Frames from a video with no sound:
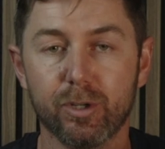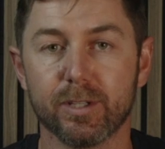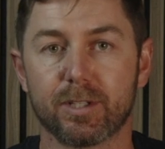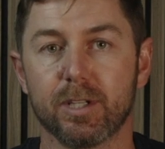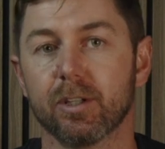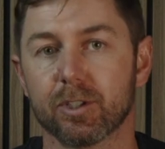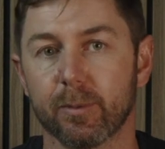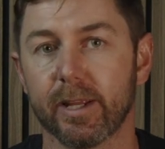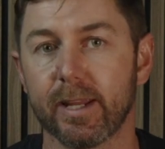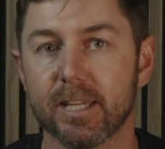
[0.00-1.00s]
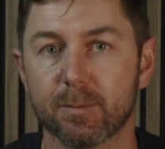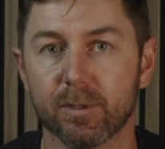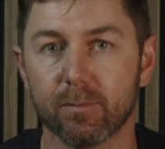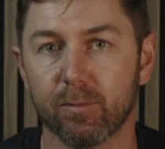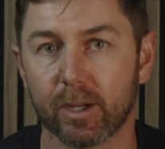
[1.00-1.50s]
sitting on top of that
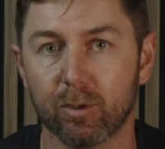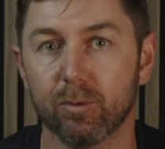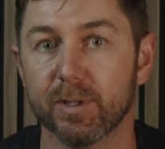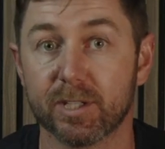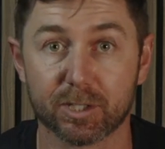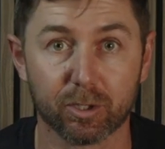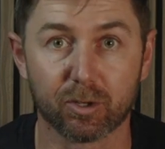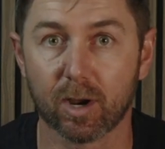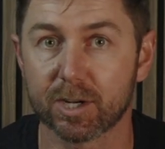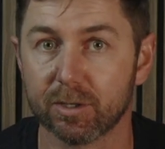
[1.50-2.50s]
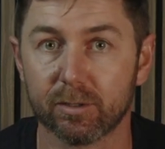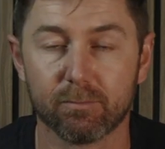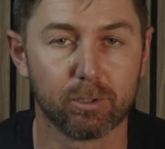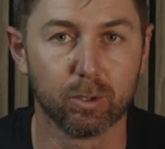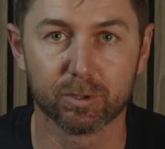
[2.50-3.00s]
easement that could potentially crush it,
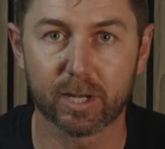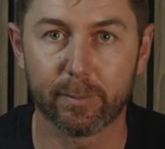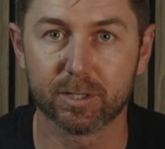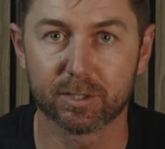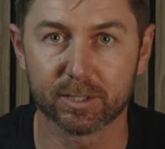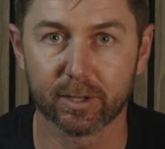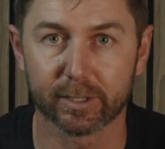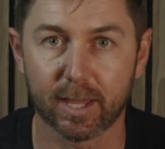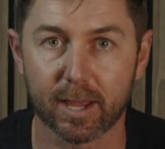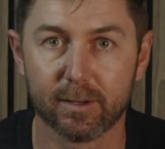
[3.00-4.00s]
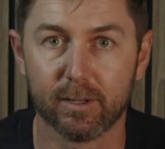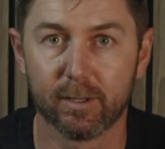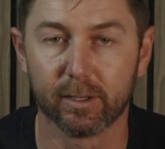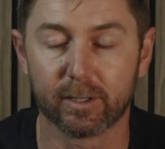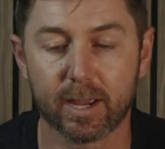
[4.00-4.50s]
cause damage, things like that.
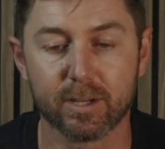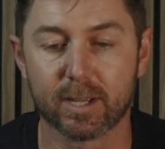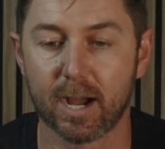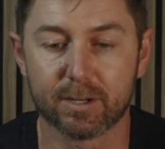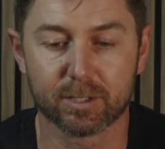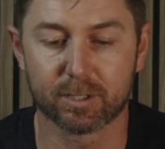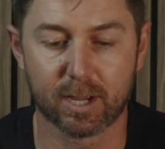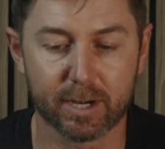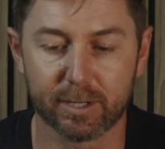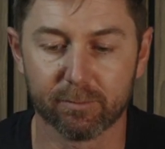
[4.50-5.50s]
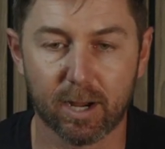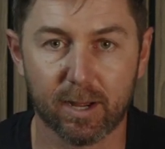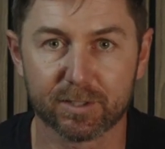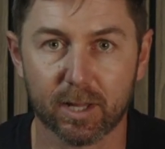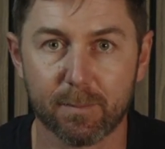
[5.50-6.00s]
Okay, you can't just cut in a
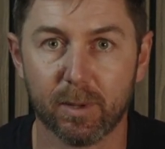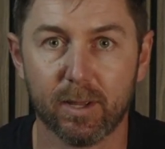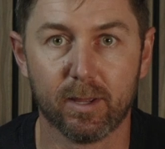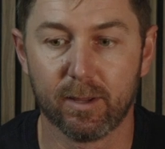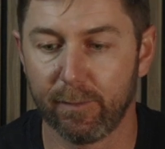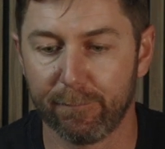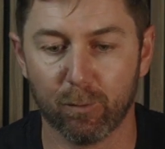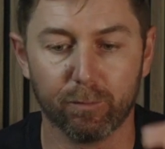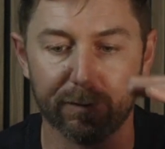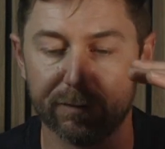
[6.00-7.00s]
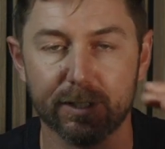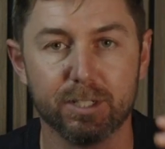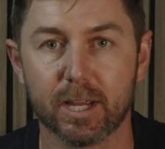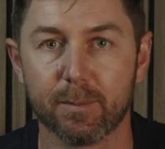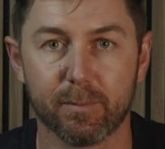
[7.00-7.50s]
raft slab 450
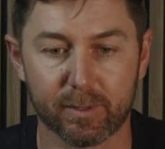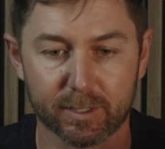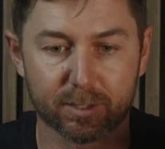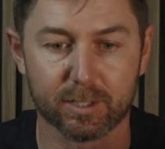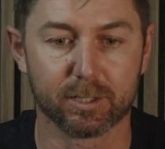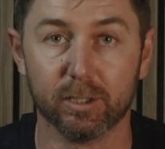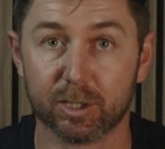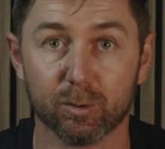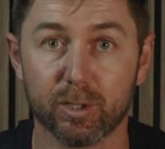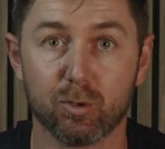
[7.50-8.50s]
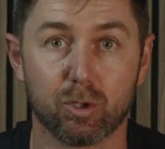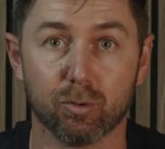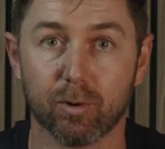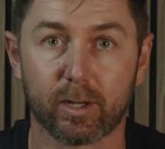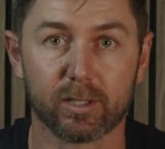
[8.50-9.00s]
deep that sits literally
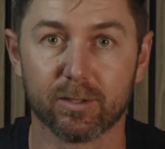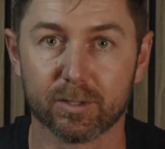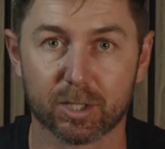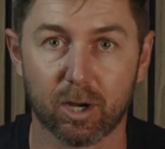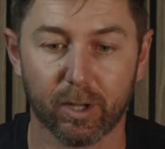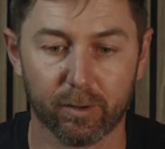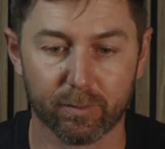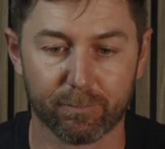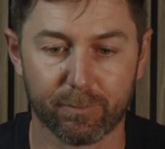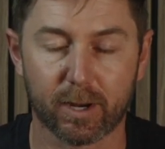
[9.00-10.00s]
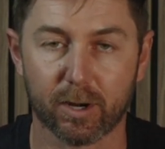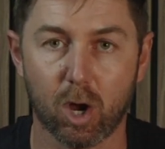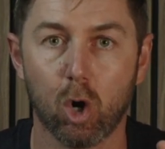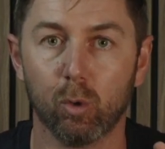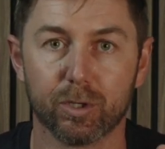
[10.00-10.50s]
directly on top of a fucking
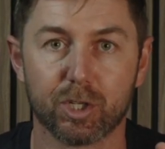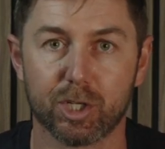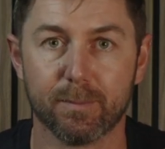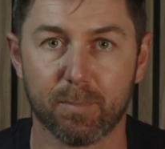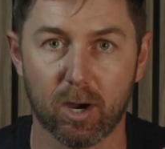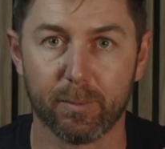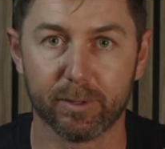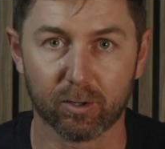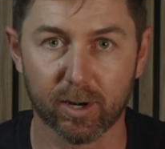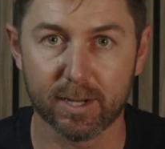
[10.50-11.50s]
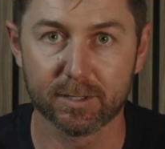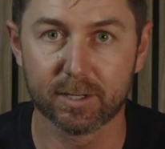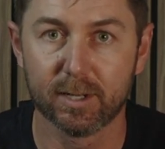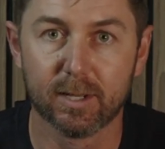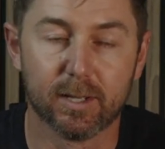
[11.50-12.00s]
old as shit pipe in the ground,
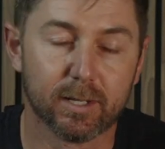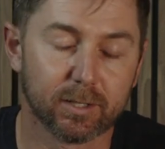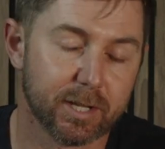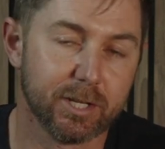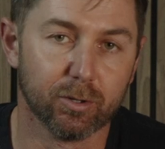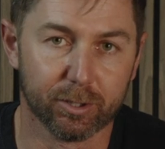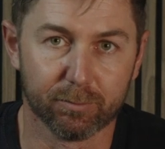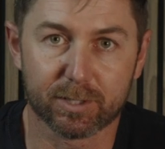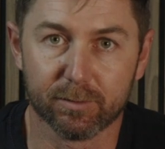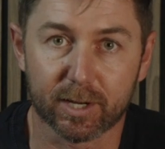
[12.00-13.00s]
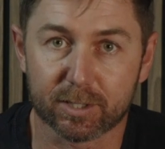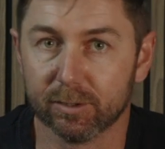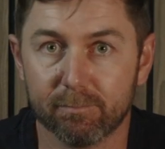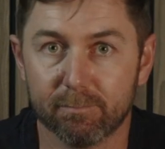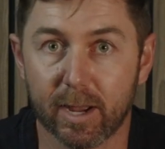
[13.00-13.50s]
because then you're at the risk of
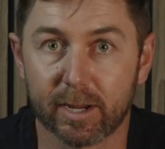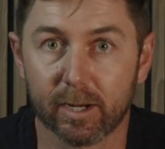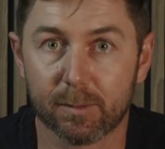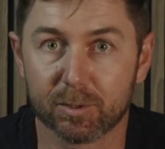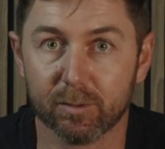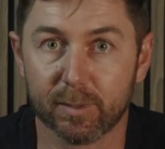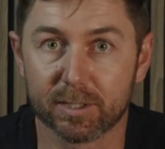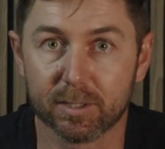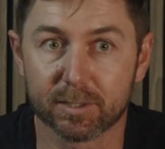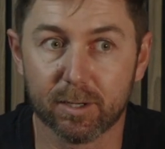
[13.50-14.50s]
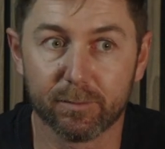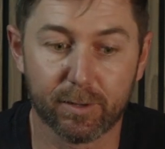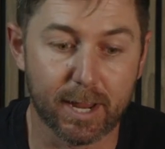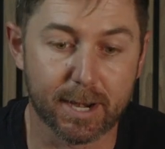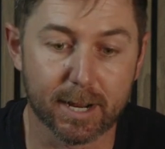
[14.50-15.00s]
actually making an absolute mess of yourself
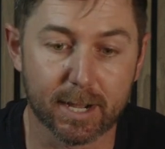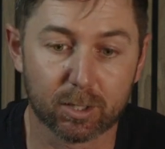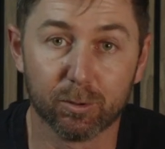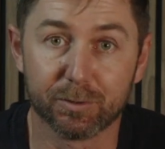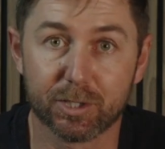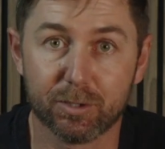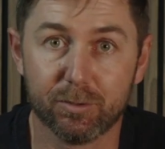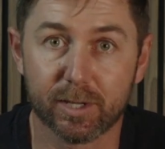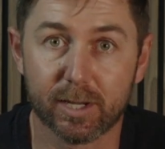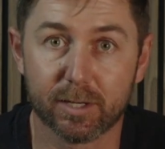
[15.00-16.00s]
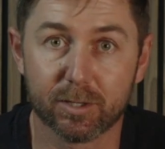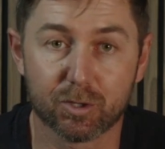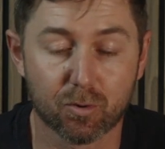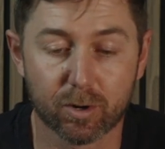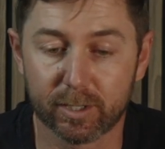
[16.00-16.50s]
and causing issues and
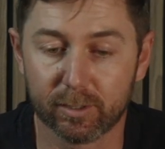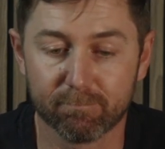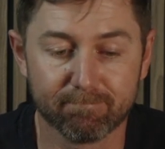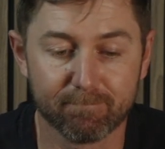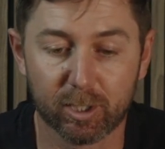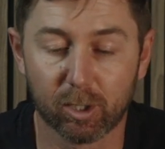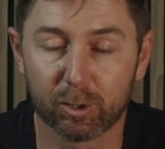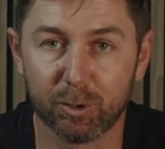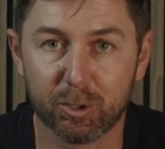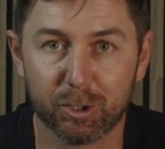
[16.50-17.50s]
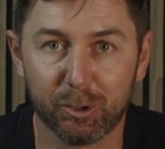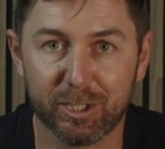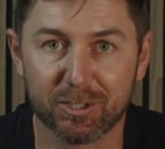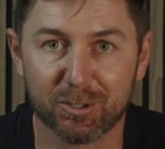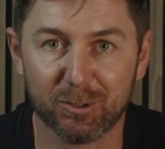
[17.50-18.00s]
destroying the local
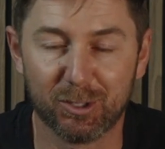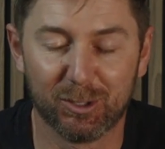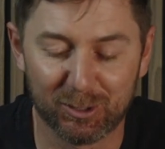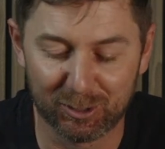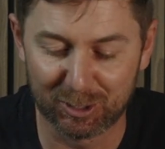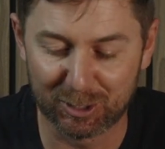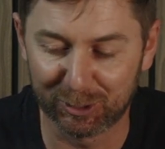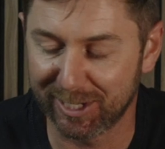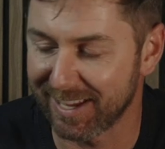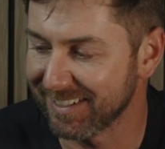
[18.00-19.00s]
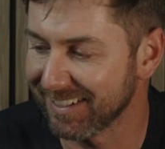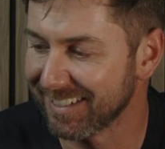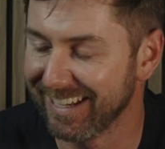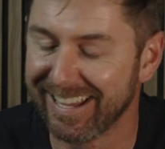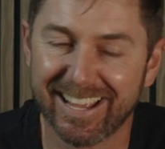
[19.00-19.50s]
utility assets.